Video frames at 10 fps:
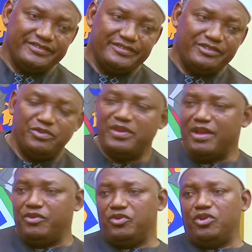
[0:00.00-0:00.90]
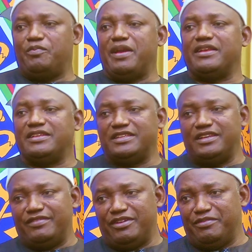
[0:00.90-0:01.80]
We are all partners in
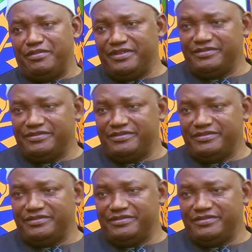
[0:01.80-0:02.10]
development.